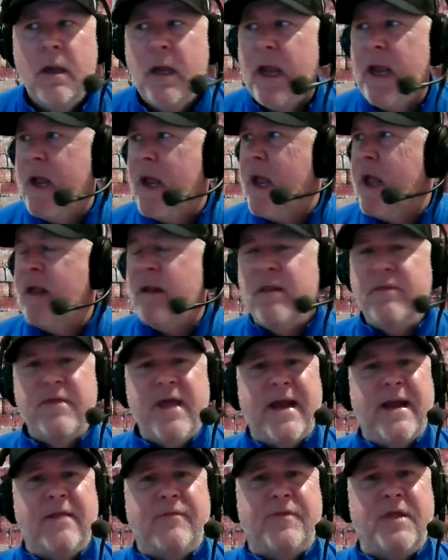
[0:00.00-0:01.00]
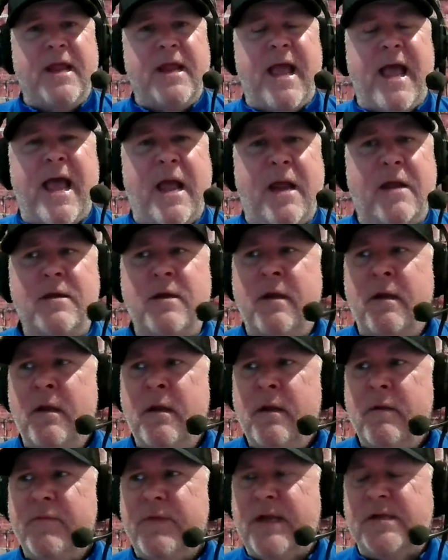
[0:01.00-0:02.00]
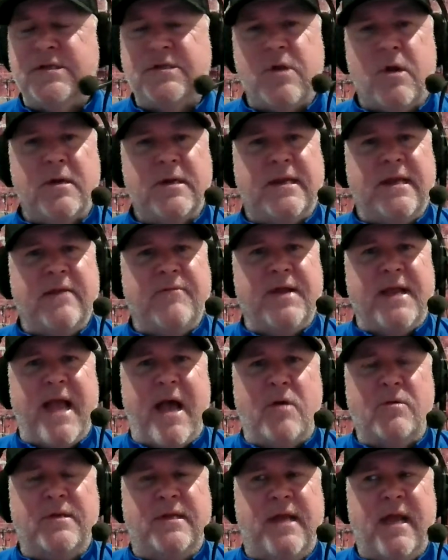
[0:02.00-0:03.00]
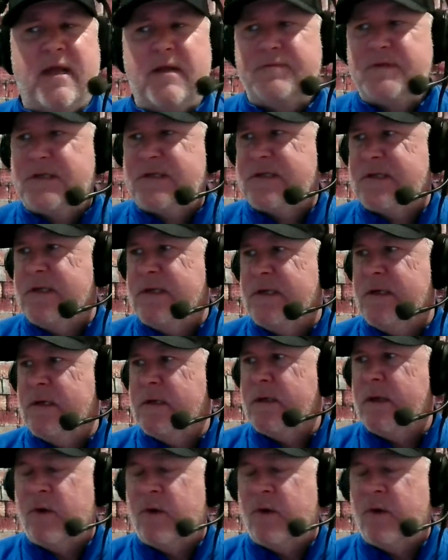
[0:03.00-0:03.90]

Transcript: And then at the end, they start giving out gifts to